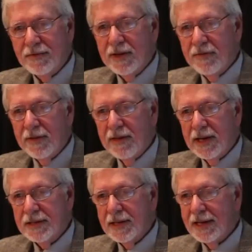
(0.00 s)
of different
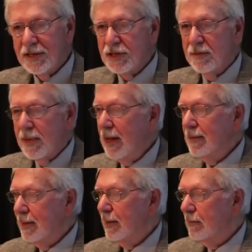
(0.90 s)
things, not just
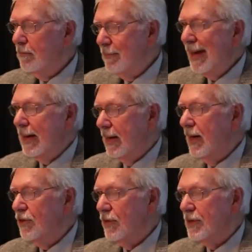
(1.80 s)
about their pet
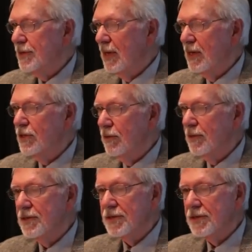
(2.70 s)
interests. And as you can